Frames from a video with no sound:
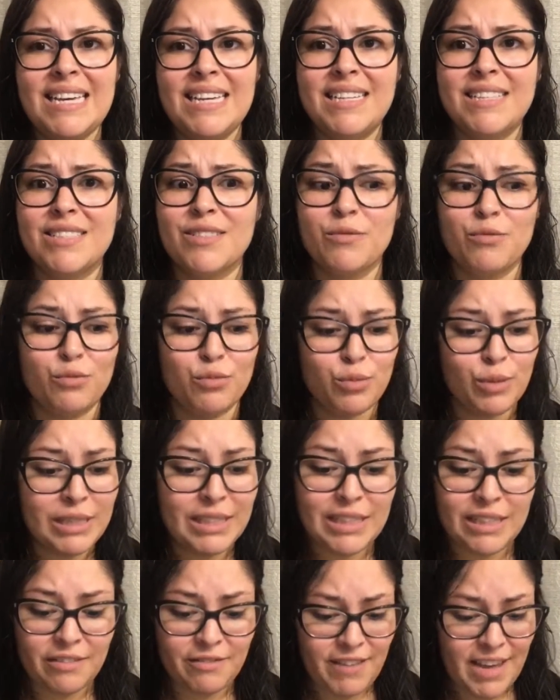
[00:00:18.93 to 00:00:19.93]
It's
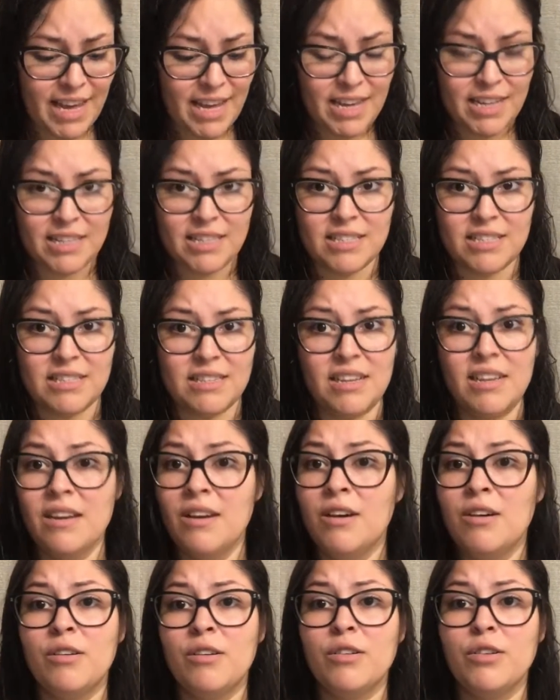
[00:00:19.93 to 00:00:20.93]
really fast
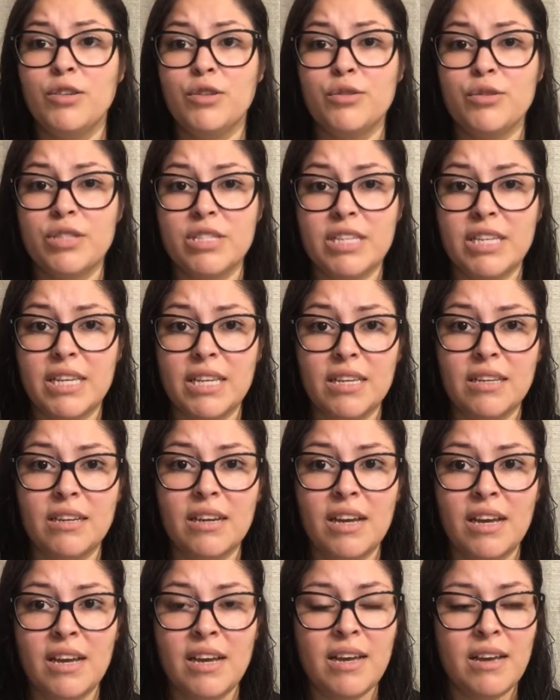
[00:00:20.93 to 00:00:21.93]
using
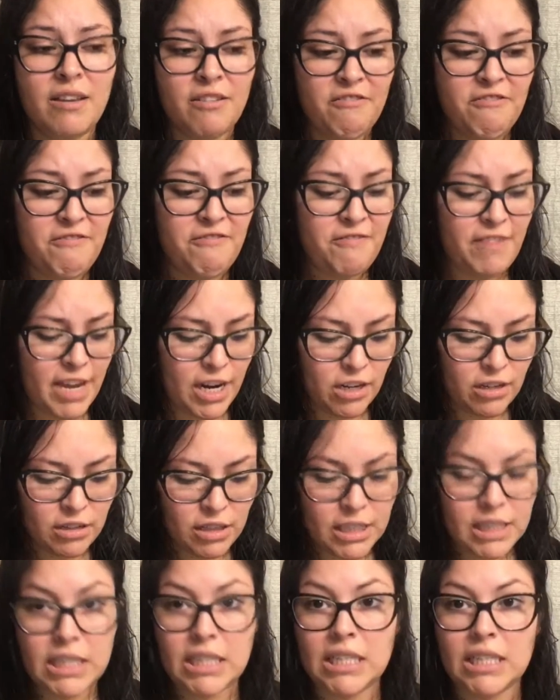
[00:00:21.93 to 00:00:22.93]

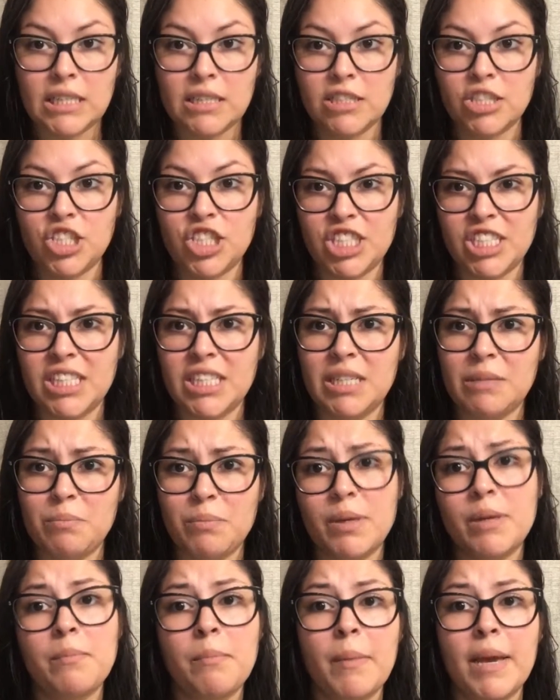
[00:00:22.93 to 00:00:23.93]
fairly
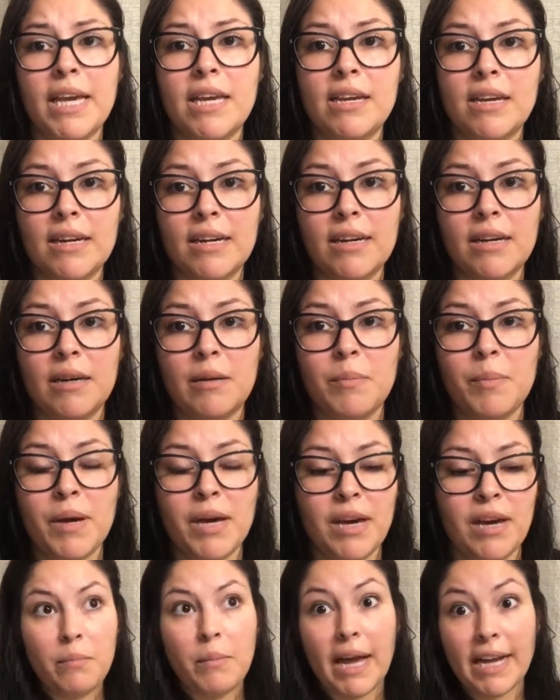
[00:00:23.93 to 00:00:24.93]
cheap makeup.
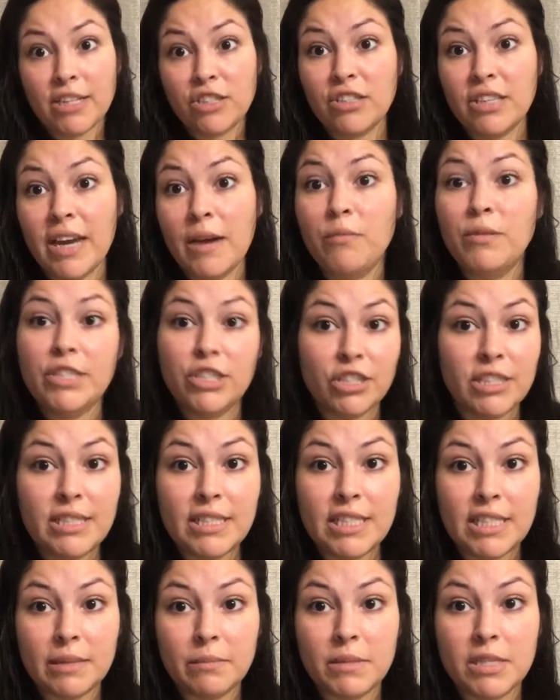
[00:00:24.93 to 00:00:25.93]
Actually, I went to
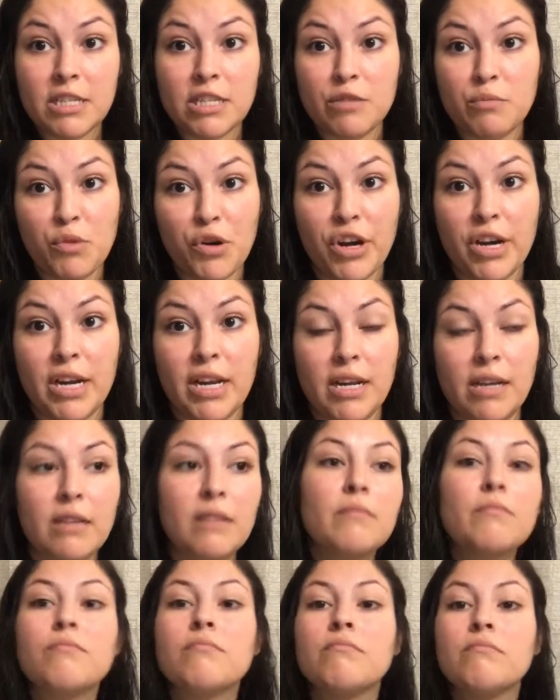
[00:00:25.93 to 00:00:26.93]
the gym this
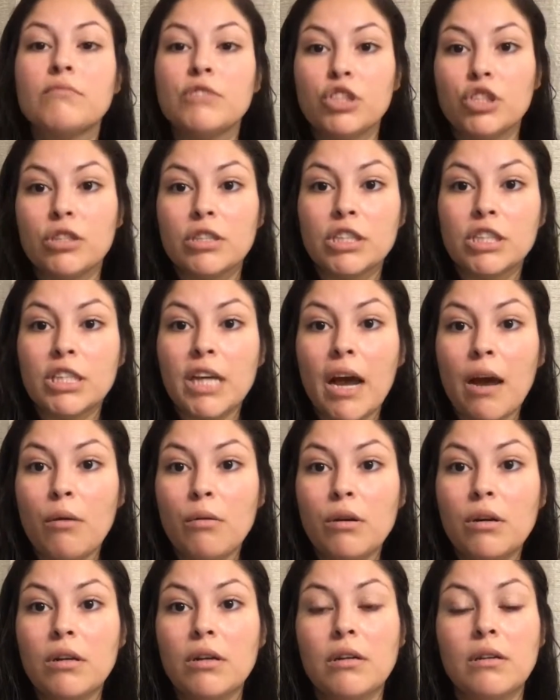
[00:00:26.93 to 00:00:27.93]
morning, took a
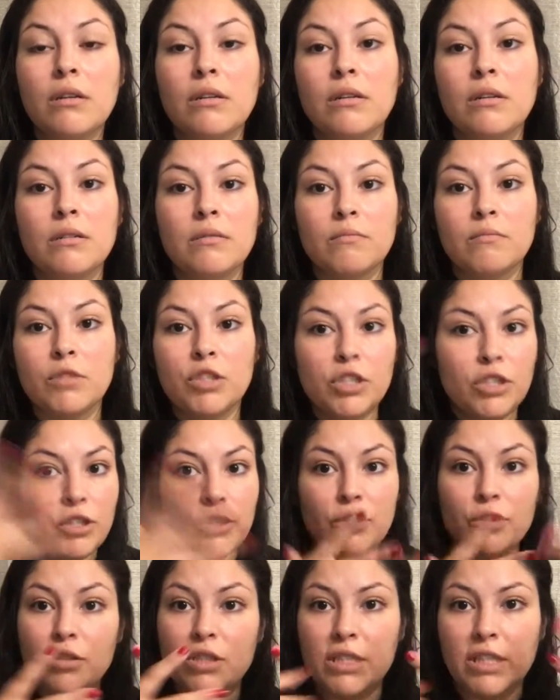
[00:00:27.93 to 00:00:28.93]
shower,
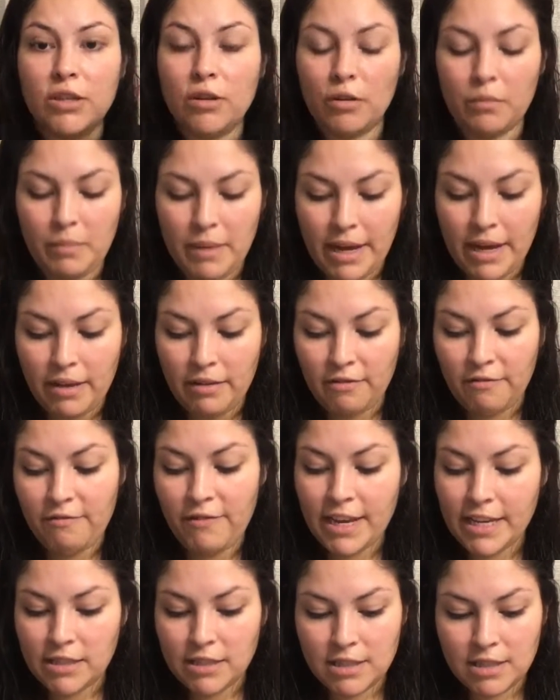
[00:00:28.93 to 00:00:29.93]
did all my
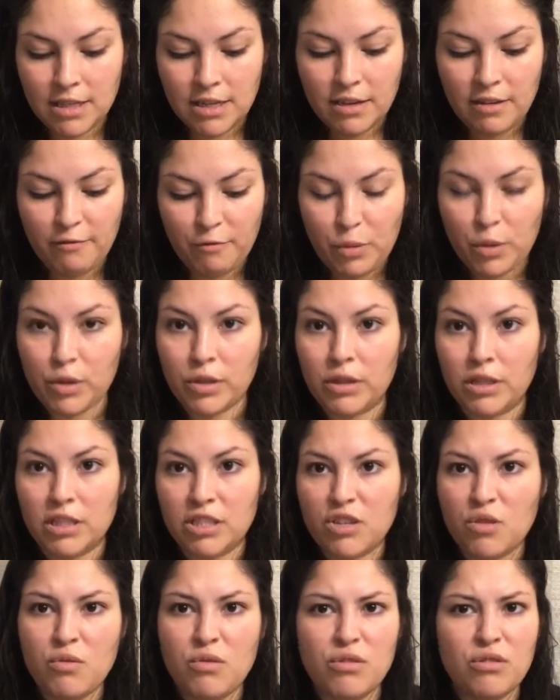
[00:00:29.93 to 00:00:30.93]
face stuff, put the
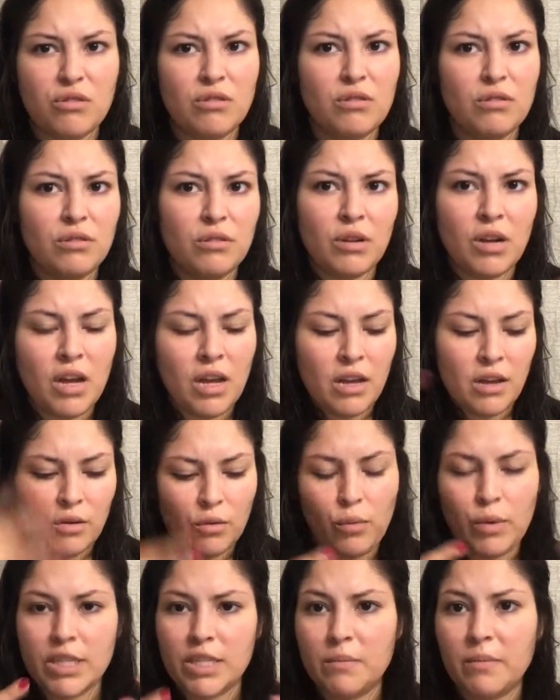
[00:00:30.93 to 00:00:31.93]
toner,
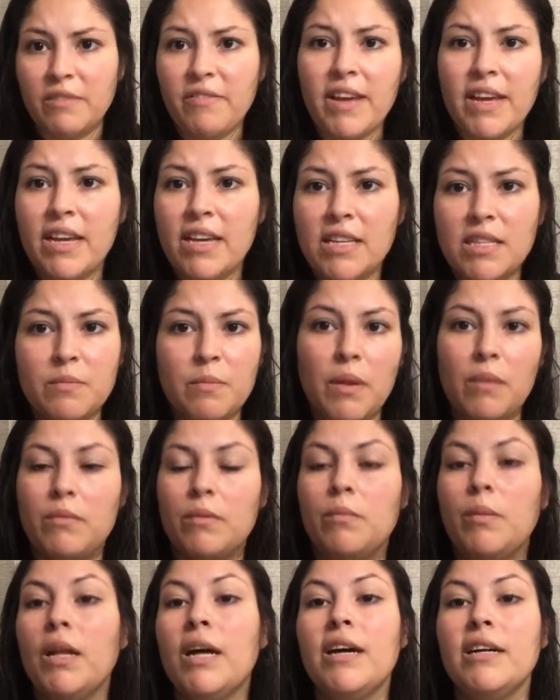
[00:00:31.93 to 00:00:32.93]
washed my face, blah
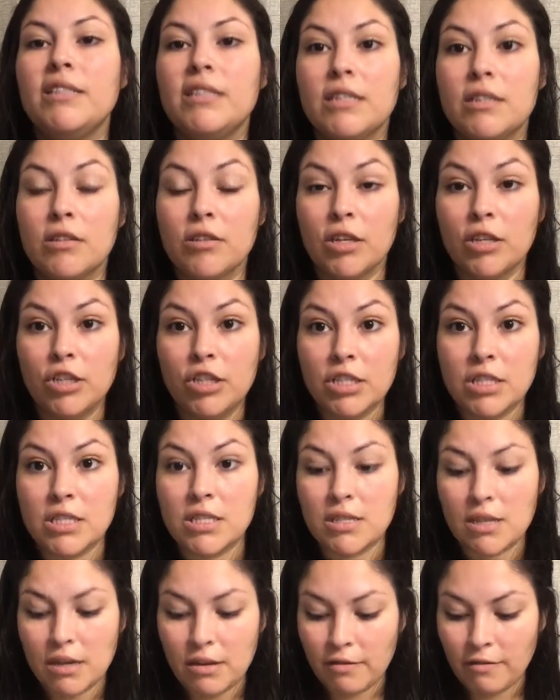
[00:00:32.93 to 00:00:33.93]
blah blah, did all the good
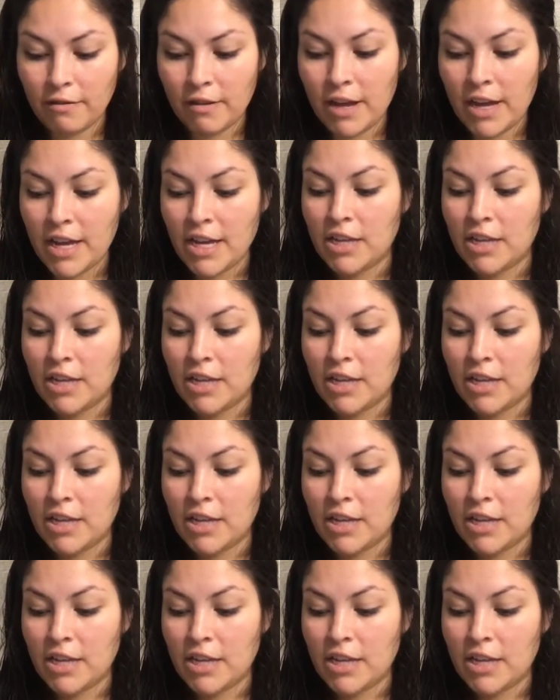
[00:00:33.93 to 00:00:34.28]
stuff.